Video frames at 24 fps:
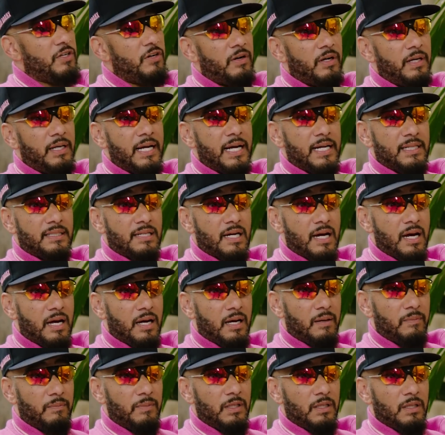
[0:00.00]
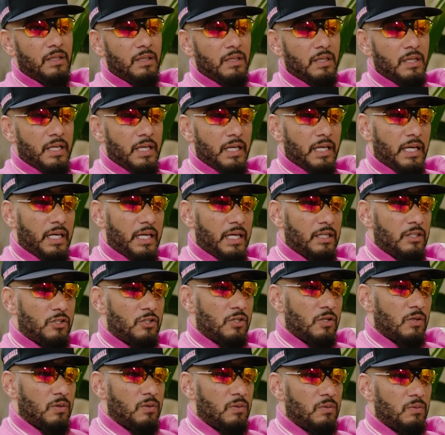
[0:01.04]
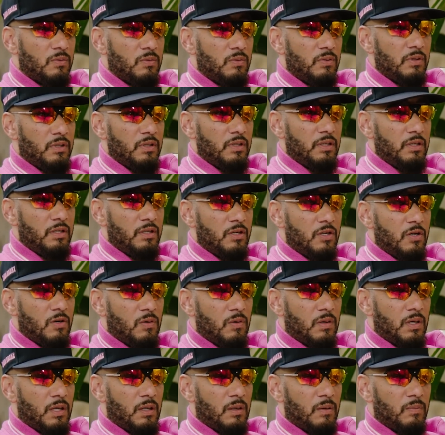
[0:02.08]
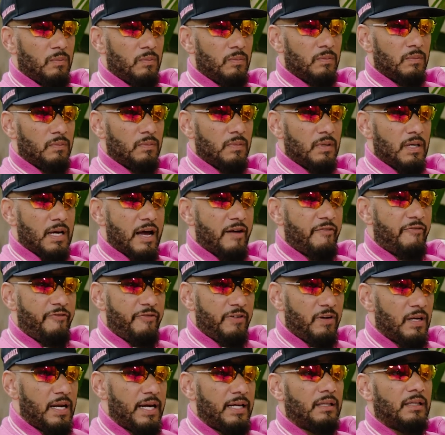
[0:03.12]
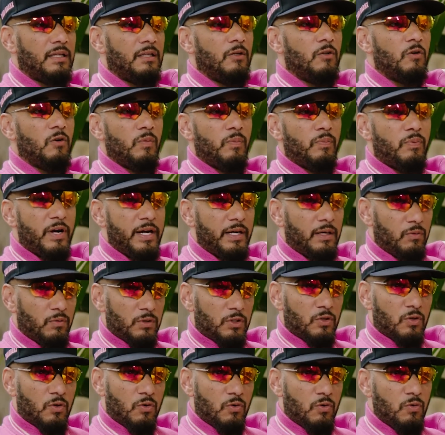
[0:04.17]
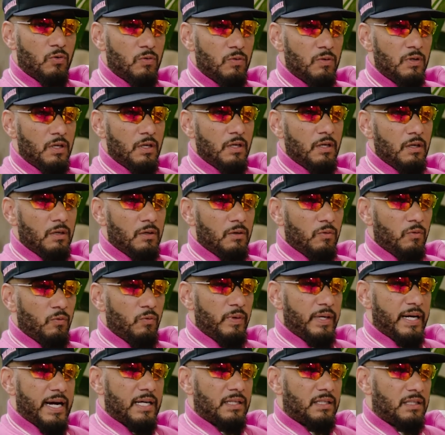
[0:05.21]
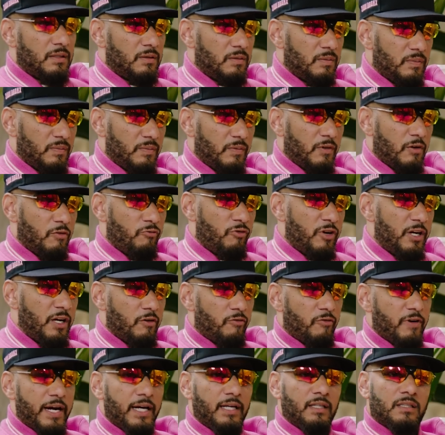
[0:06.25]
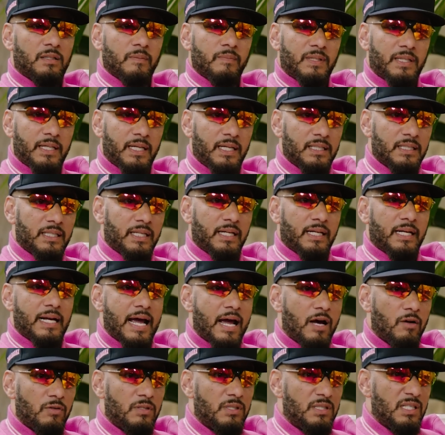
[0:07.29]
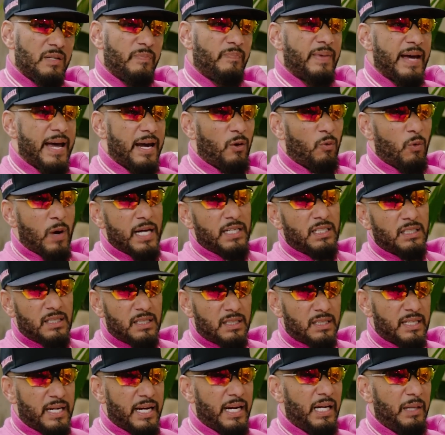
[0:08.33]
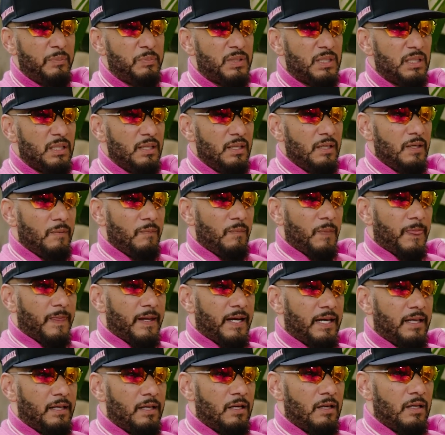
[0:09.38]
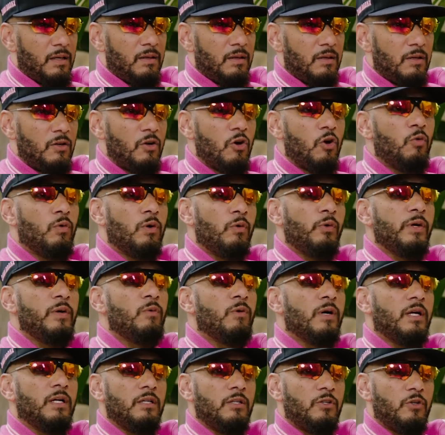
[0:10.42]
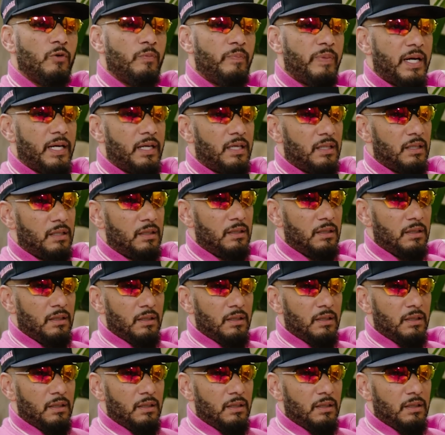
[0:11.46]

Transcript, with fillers: during that time, and so you know um, I feel like the little break was cool. We got to rearrange some things in house, sit back, watch the tapes, and know what we want to do better,